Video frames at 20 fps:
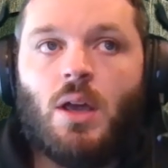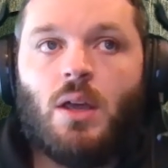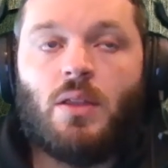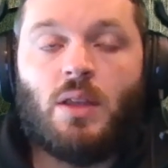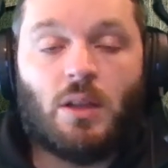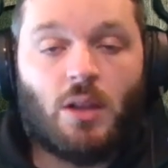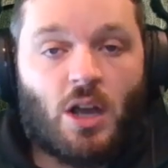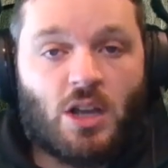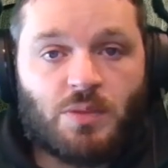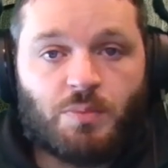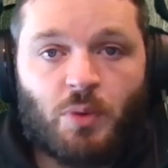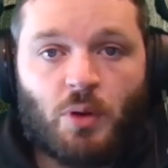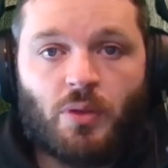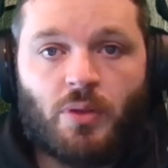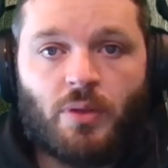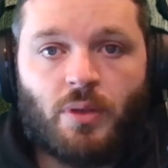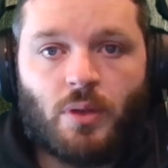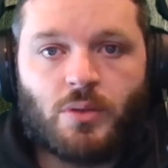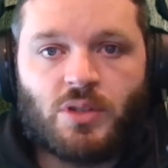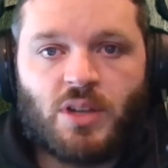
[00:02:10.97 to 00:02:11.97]
They lost both
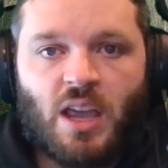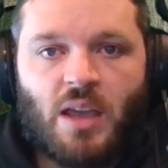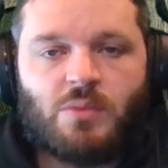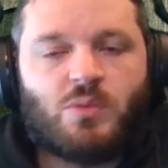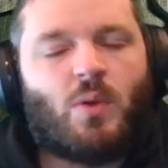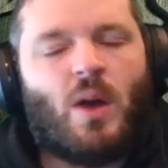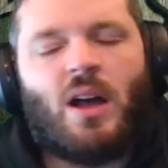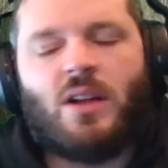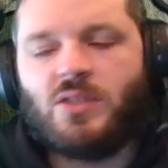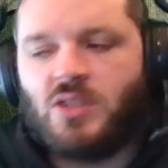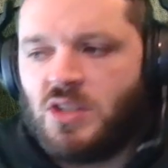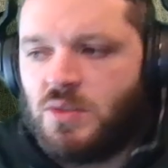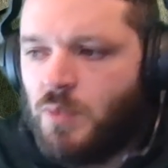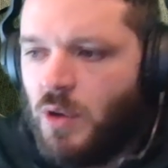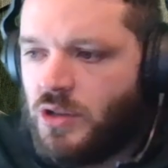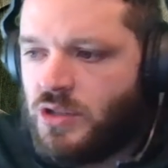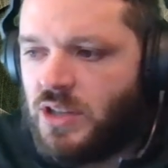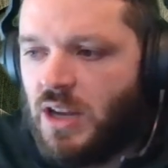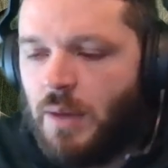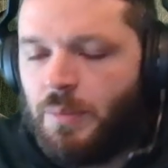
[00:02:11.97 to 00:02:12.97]
of those games. Well, it's a
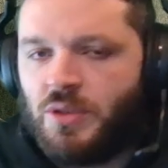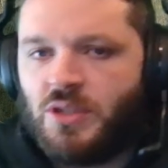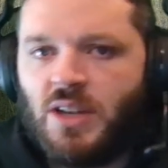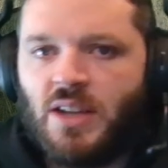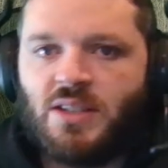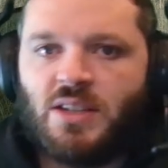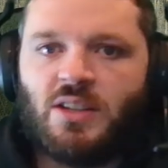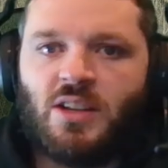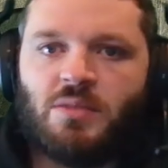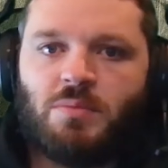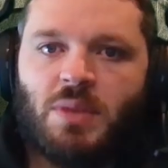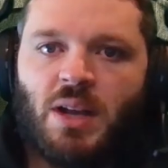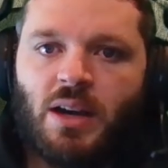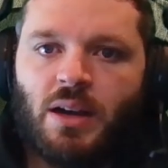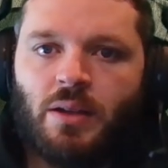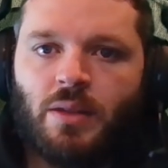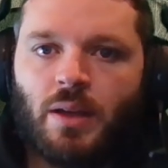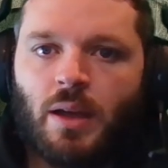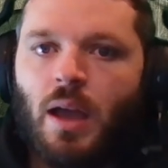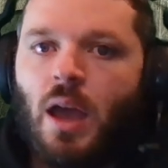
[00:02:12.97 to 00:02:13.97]
small sample size. It doesn't mean
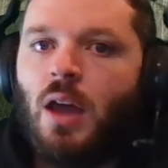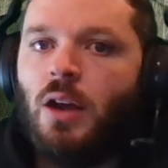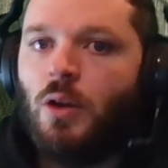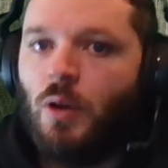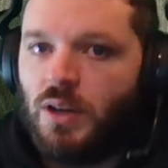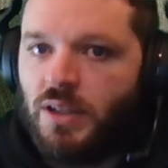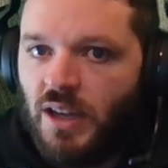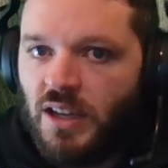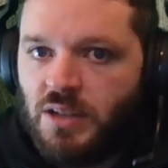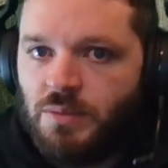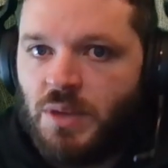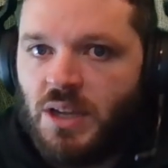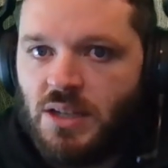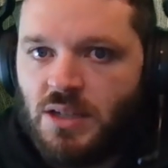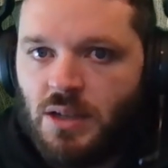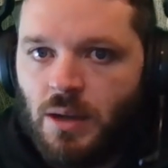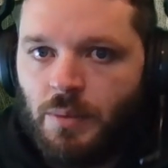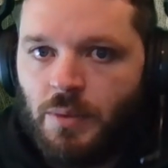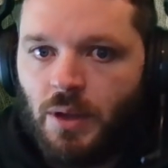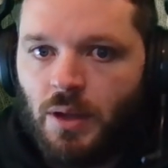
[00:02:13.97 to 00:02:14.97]
anything. No, it does mean
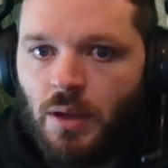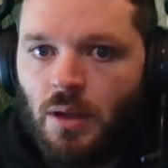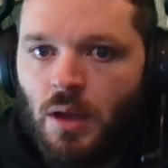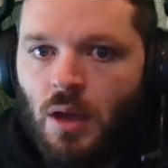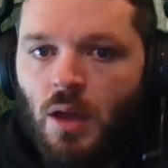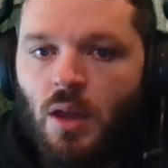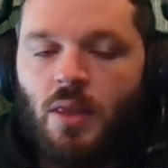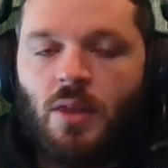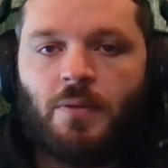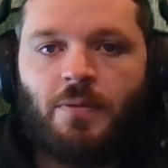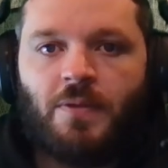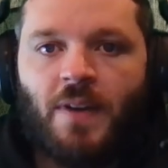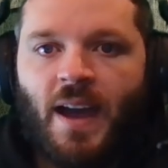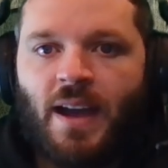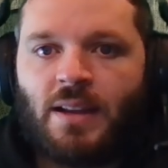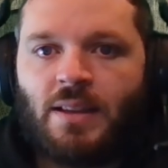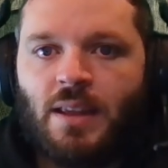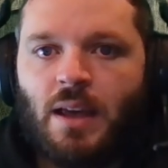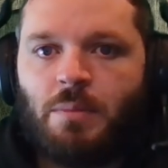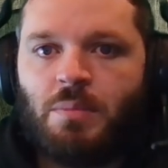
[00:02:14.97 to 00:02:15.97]
something. The
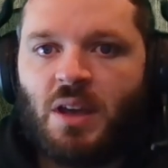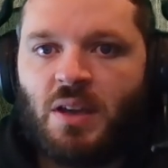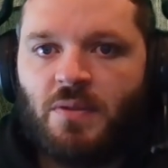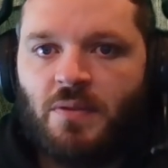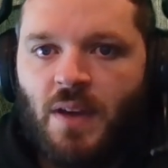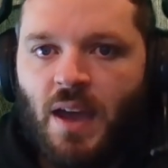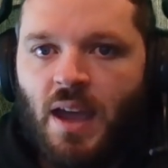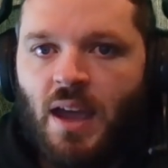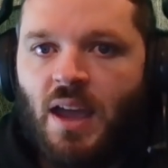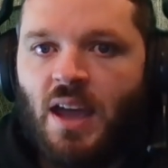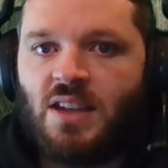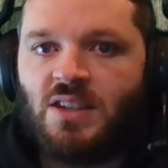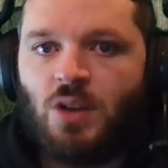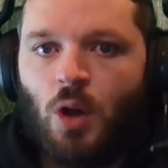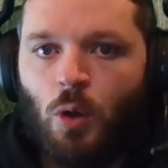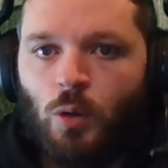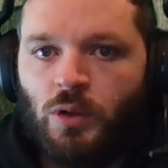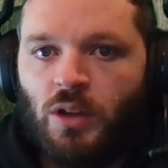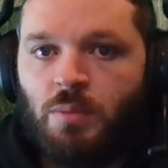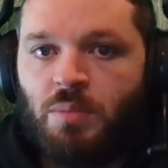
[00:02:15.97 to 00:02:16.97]
fact that McVay has
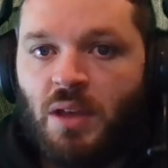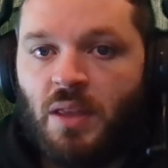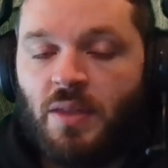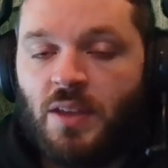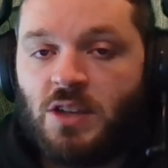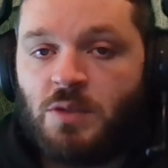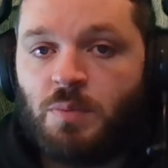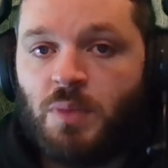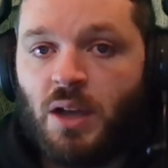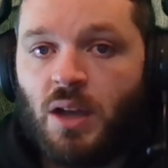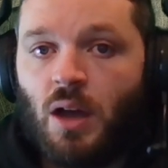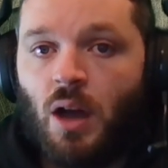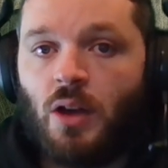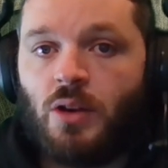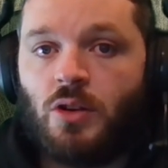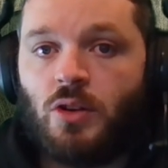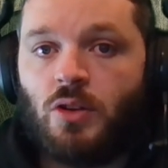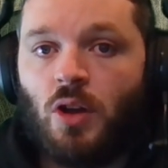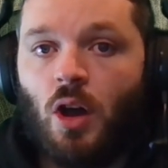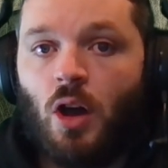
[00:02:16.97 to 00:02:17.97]
only been this big an
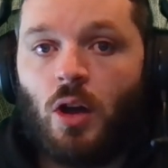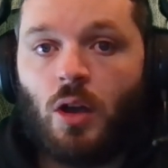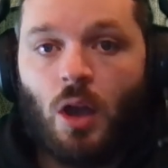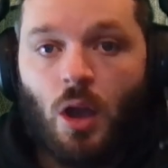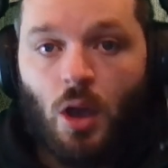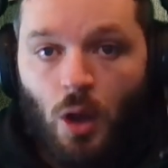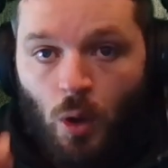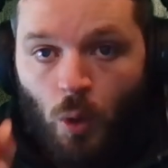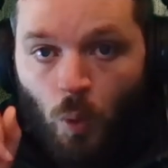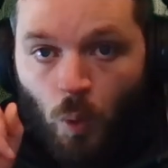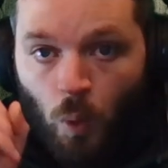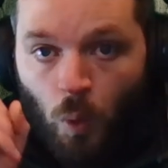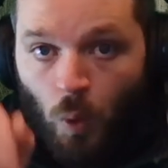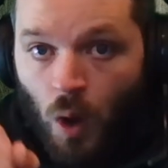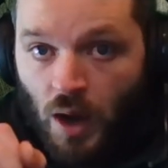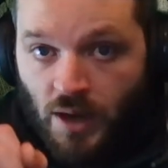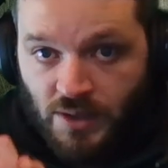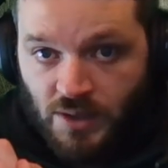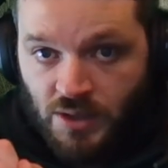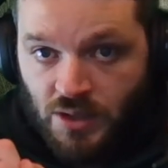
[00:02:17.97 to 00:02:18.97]
underdog
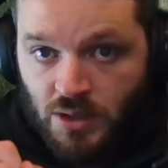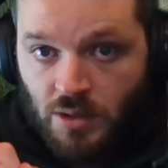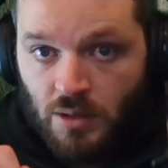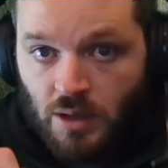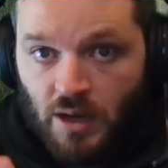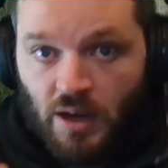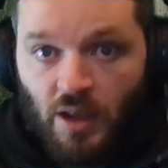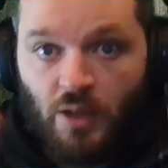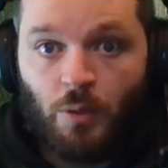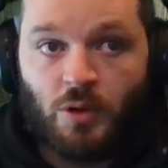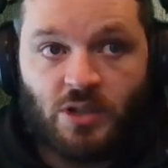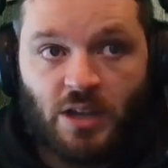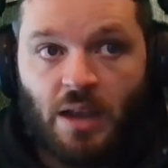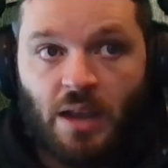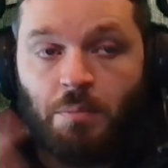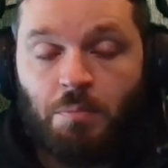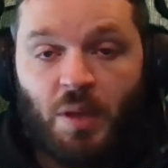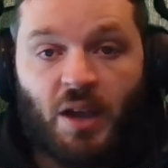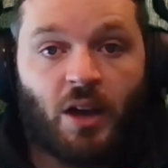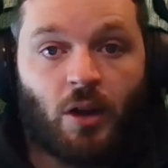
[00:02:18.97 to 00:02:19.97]
once, in other words,
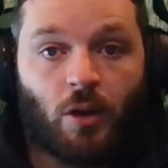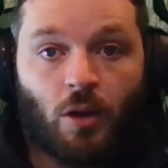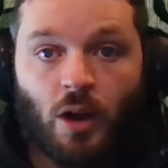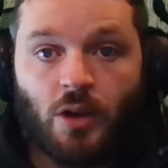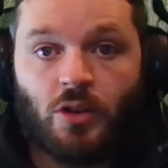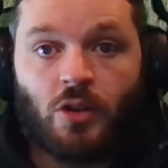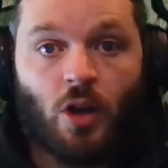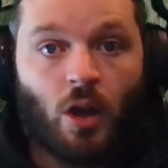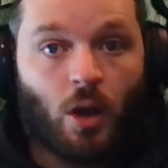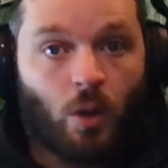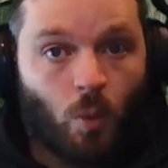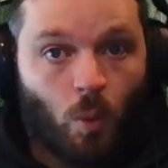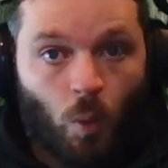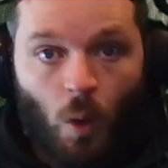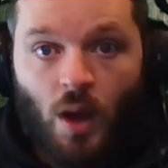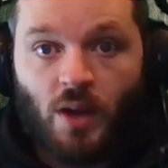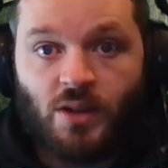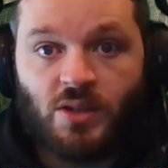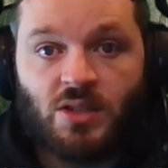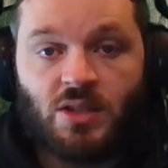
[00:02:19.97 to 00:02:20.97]
a bigger underdog
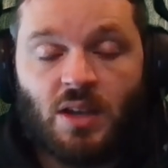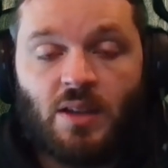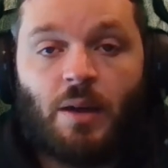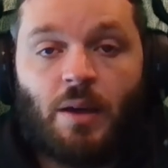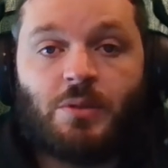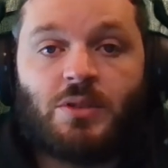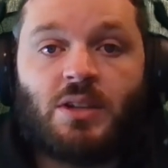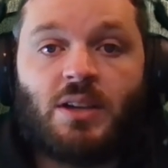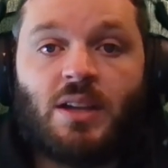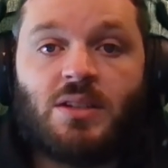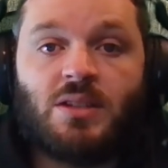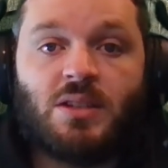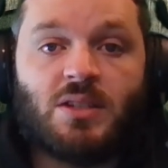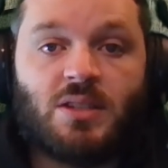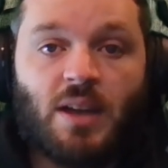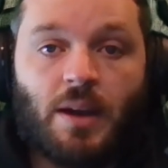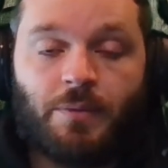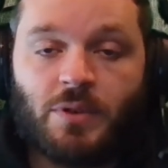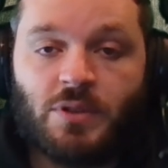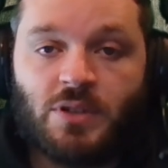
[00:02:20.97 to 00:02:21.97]
once, and that was against the
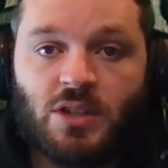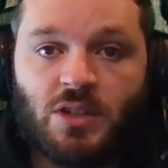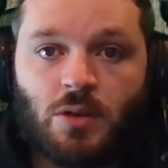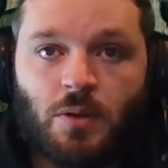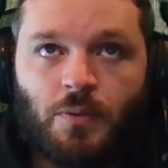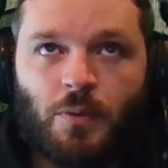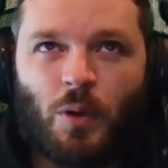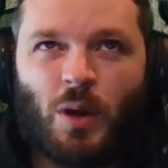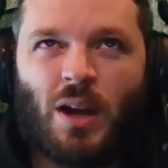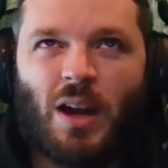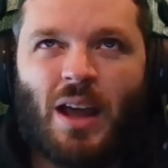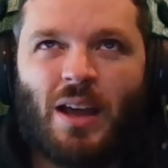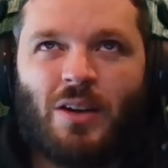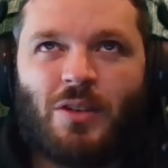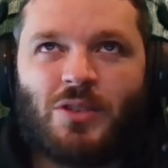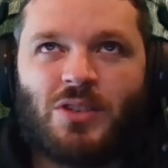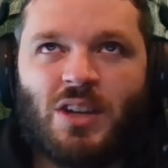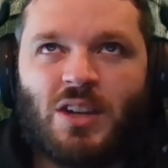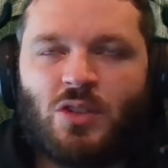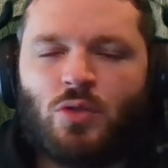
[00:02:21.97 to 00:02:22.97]
San Francisco
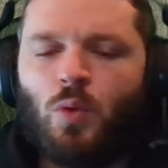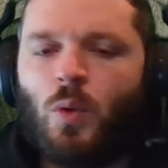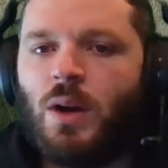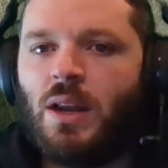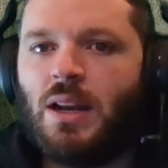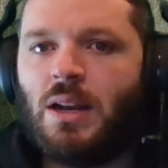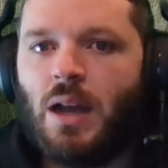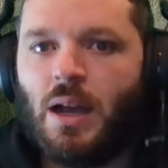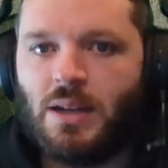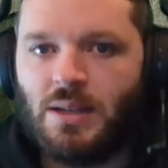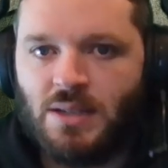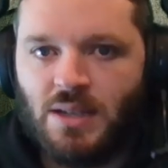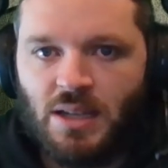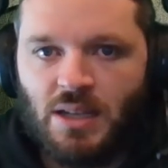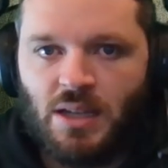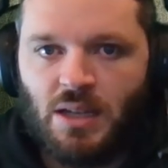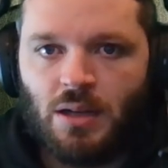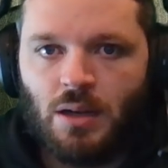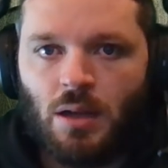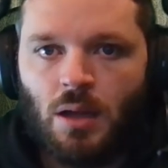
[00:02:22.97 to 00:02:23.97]
49ers in
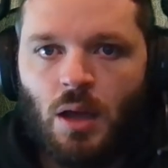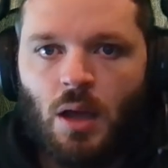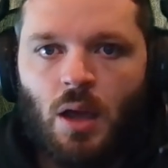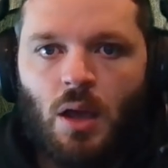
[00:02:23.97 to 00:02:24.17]
2019,